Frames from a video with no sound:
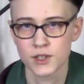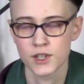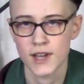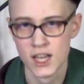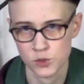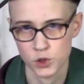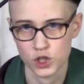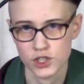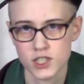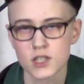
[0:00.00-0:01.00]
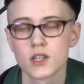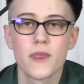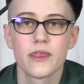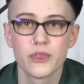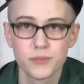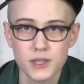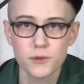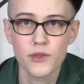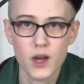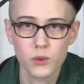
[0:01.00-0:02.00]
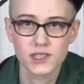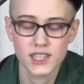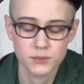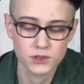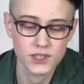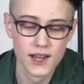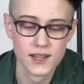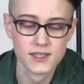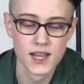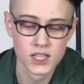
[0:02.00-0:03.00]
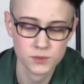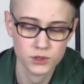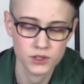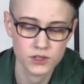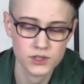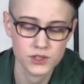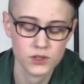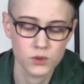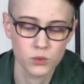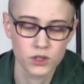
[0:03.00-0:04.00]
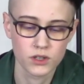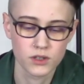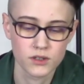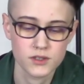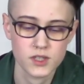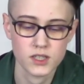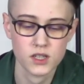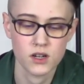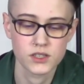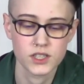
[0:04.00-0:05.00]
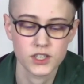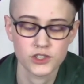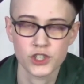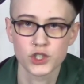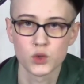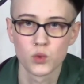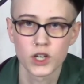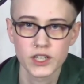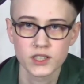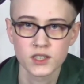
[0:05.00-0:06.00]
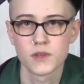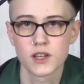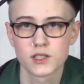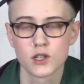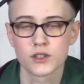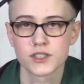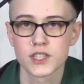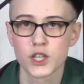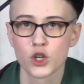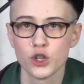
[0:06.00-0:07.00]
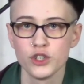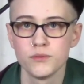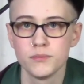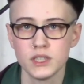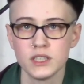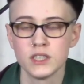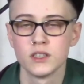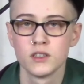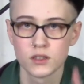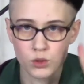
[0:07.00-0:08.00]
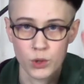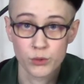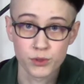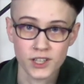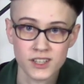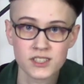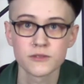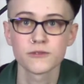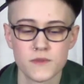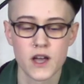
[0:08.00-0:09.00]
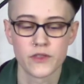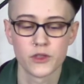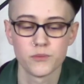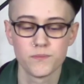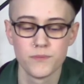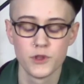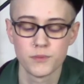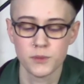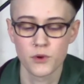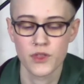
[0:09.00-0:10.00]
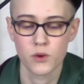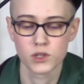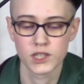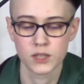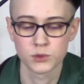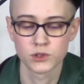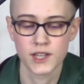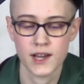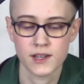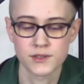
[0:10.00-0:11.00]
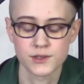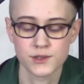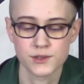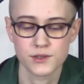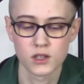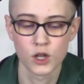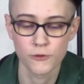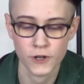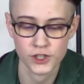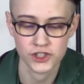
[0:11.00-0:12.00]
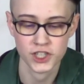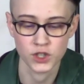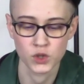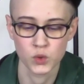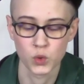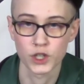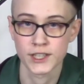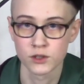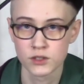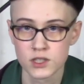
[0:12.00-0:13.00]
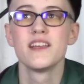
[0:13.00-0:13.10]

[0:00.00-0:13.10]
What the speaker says: Aspergers. The people that were labeled as Aspergers were sent on to continue working as long as they could be, quote, productive, and the people that were labeled as low functioning were killed.